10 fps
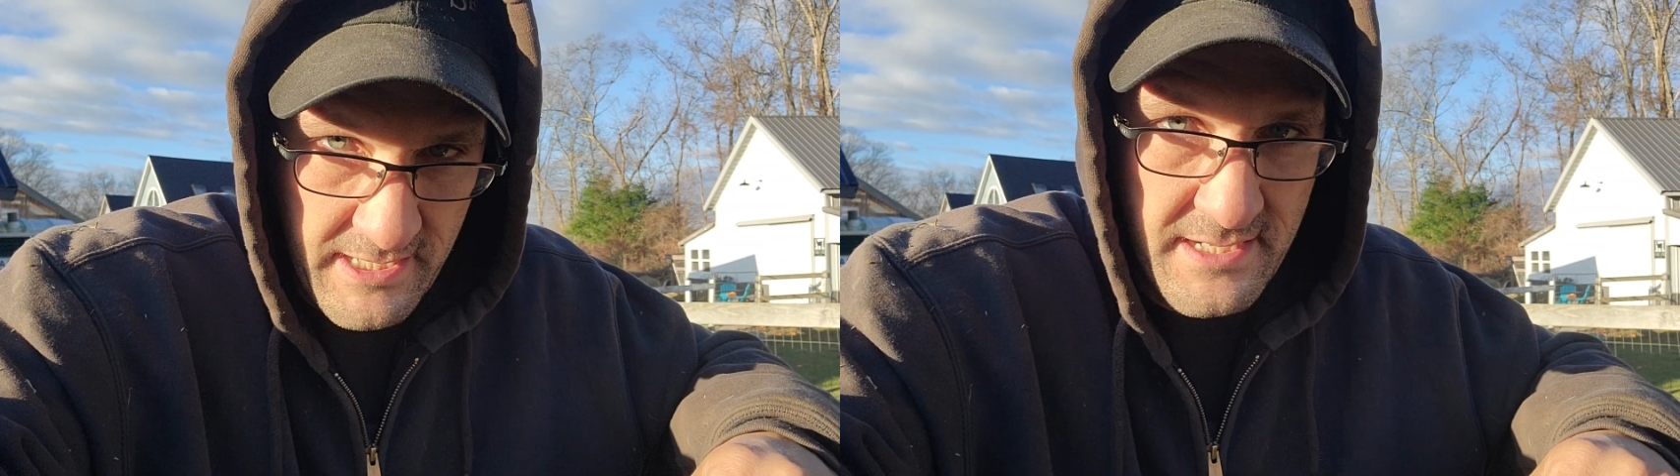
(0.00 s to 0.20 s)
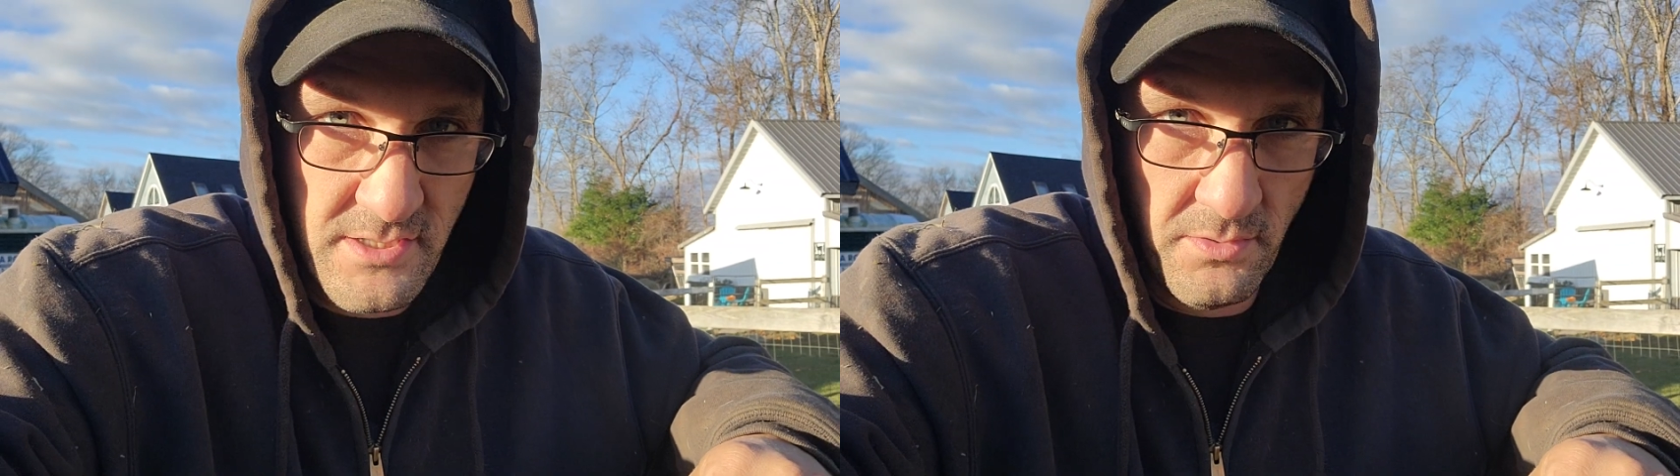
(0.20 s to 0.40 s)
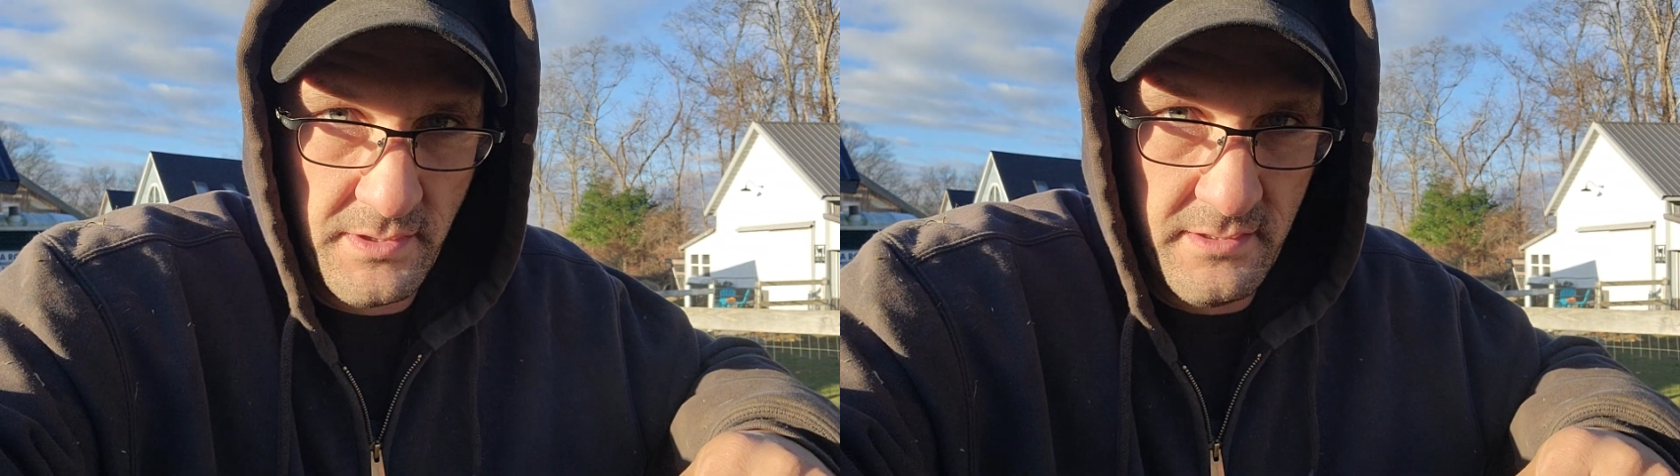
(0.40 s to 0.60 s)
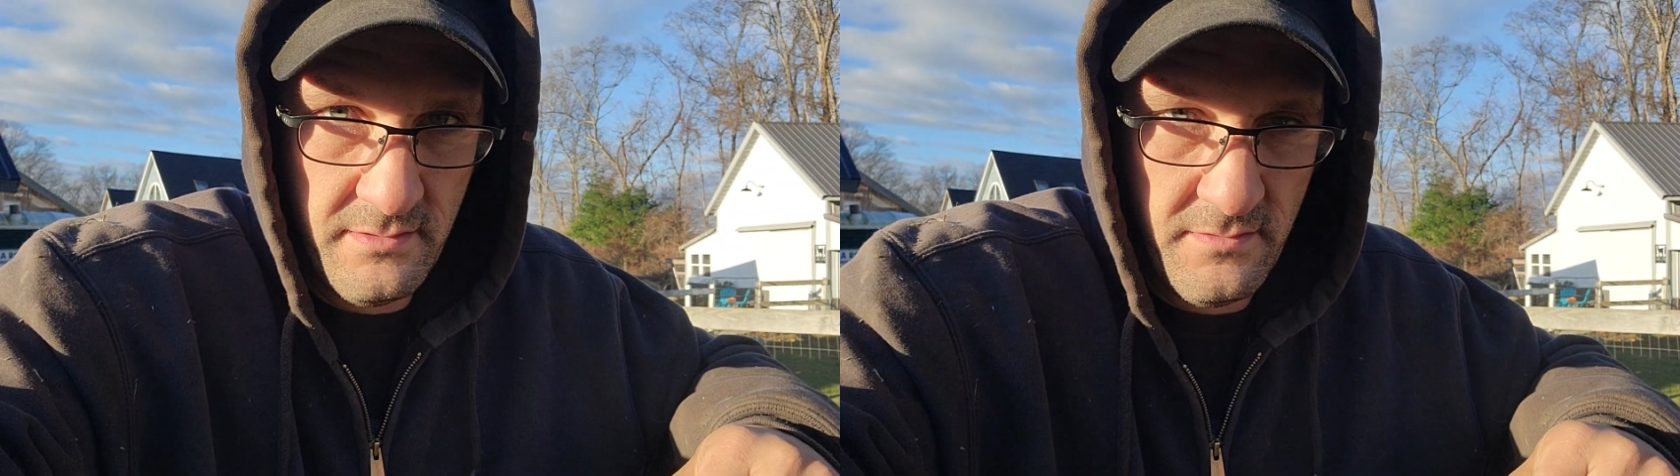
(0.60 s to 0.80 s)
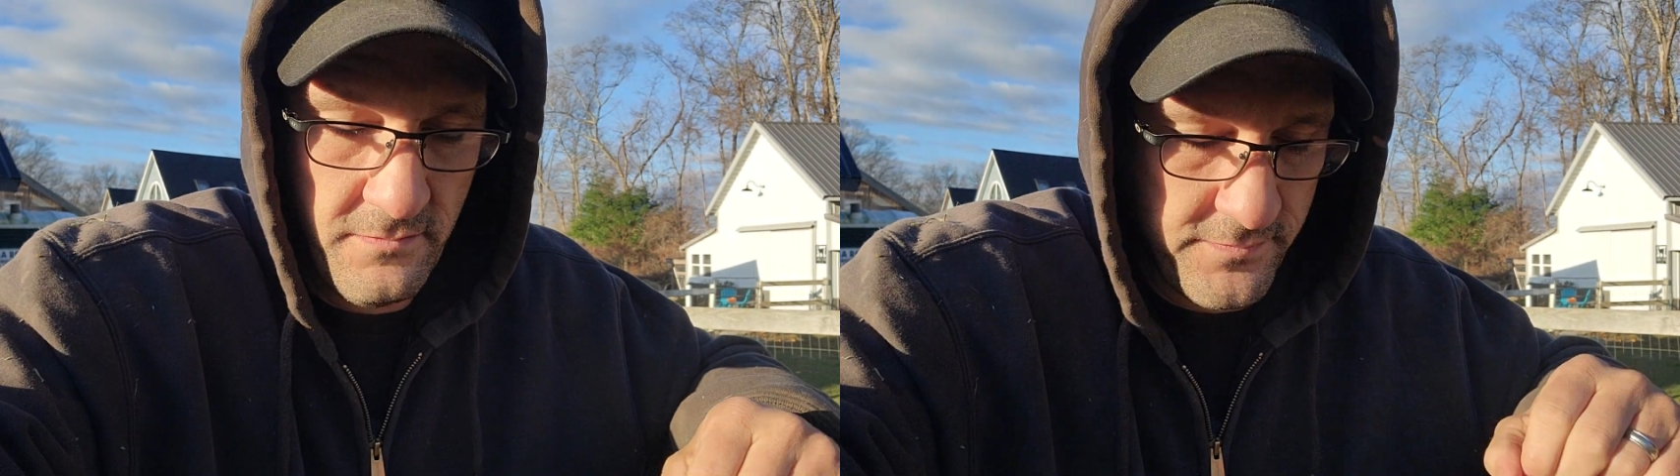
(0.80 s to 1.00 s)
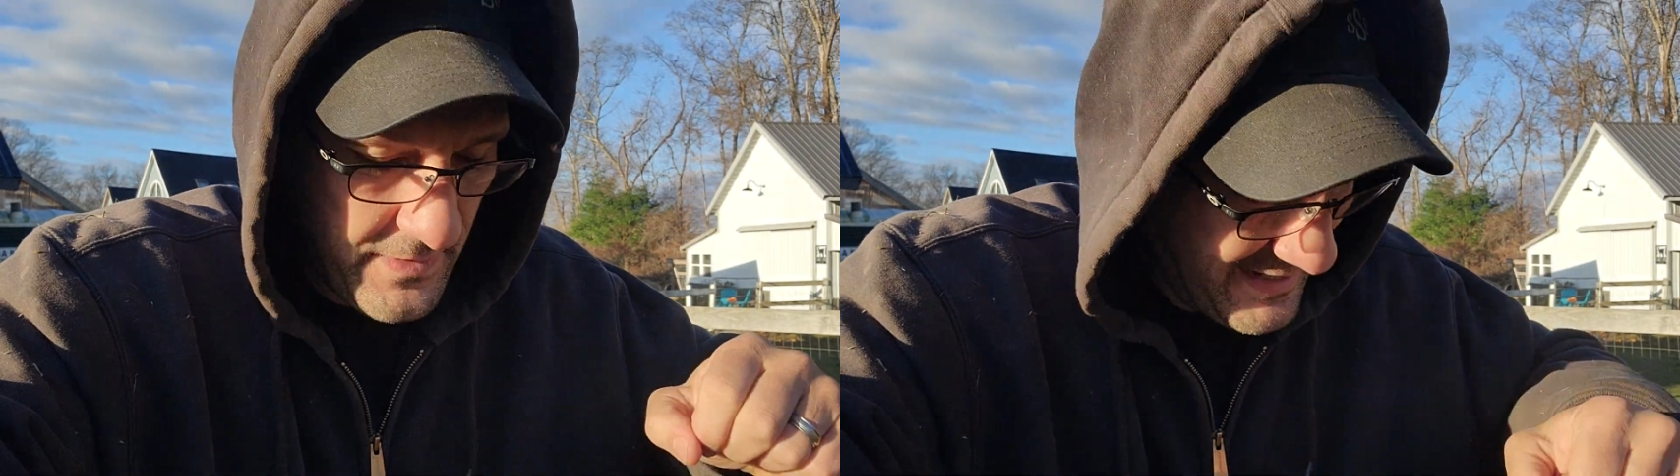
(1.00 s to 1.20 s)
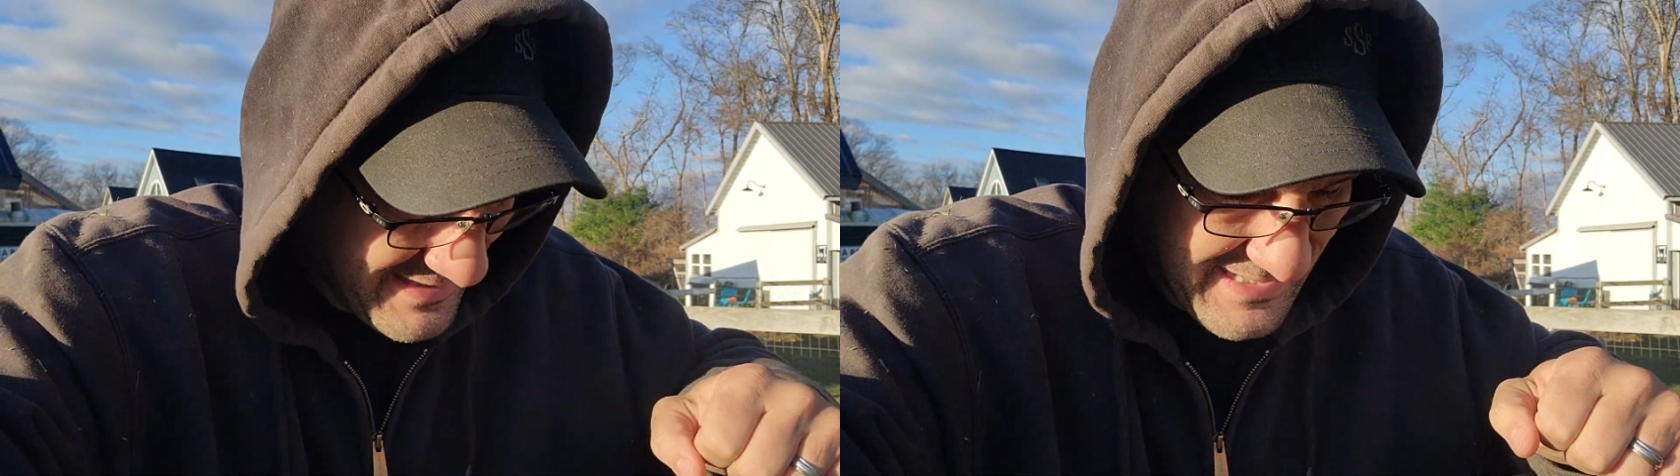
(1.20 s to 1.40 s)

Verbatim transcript: days only. Friday,